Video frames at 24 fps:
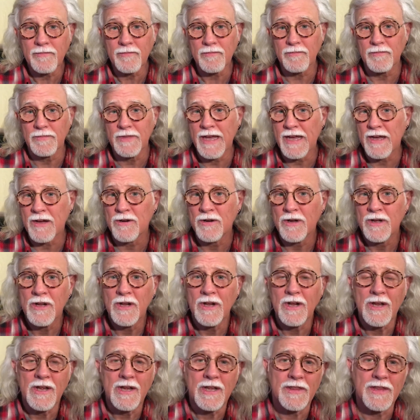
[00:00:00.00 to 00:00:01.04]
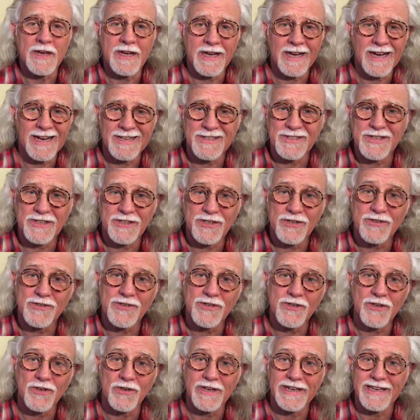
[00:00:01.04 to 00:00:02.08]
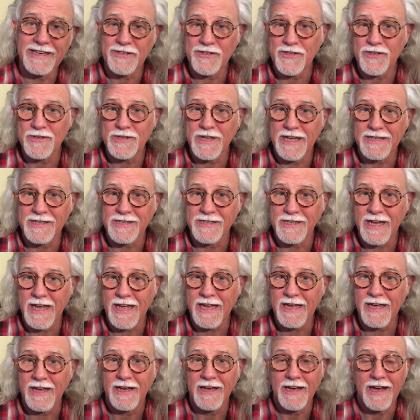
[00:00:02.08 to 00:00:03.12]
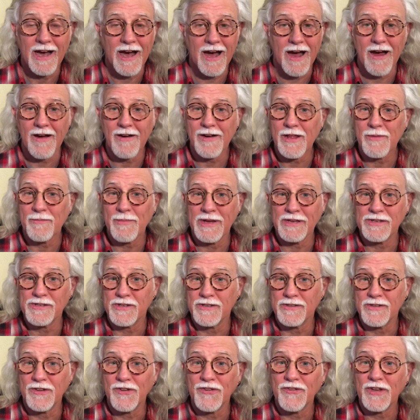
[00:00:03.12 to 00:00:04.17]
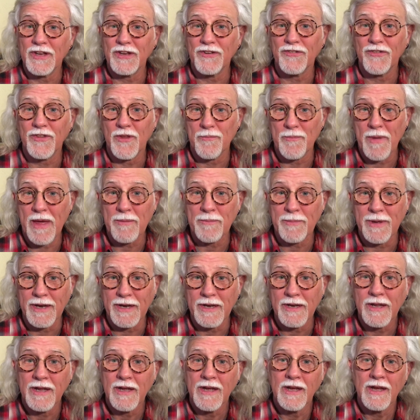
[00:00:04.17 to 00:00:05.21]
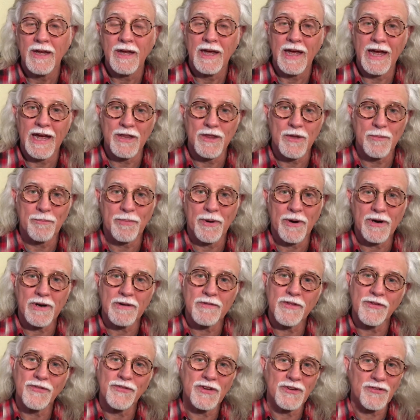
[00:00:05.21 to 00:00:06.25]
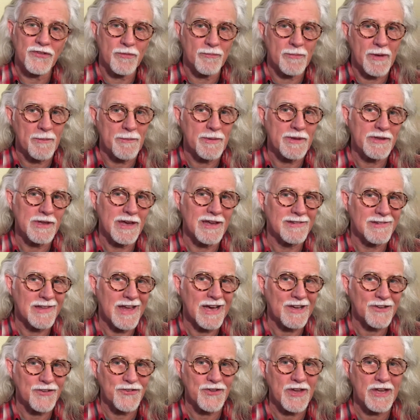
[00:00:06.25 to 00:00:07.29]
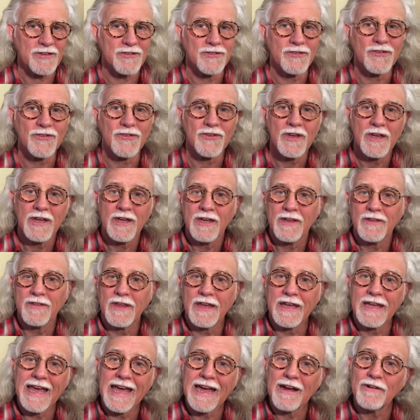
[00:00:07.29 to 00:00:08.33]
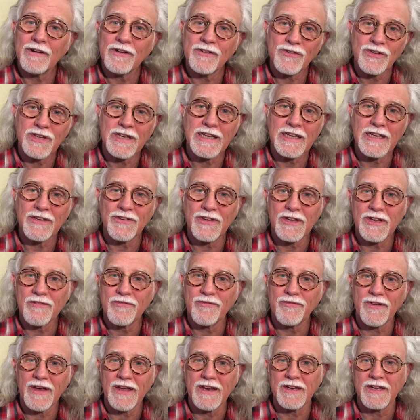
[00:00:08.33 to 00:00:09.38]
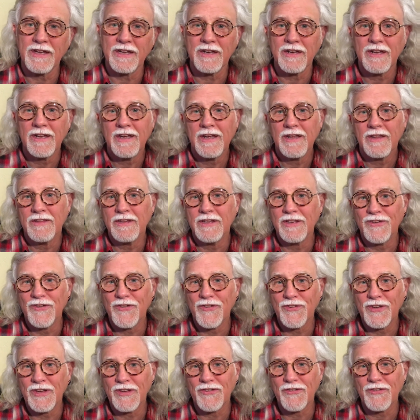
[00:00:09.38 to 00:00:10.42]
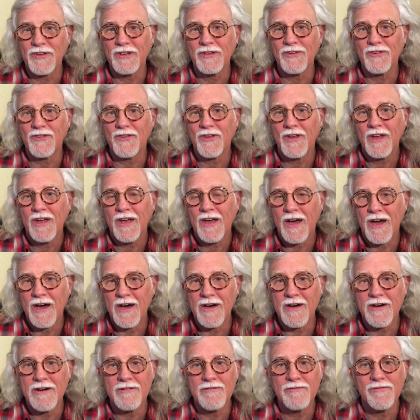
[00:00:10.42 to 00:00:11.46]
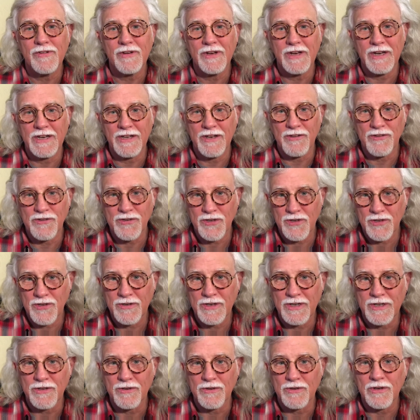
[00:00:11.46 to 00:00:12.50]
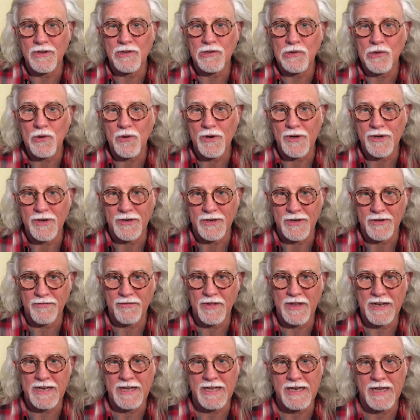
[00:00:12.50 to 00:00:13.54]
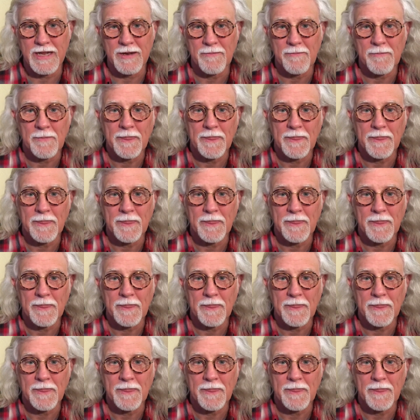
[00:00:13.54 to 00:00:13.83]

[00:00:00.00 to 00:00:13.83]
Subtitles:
Now, the constitutional issues at stake, I already mentioned the Sixth Amendment, and the part of the Sixth Amendment, that last sentence, that guarantees a defendant the assistance of an attorney or a lawyer if they need it.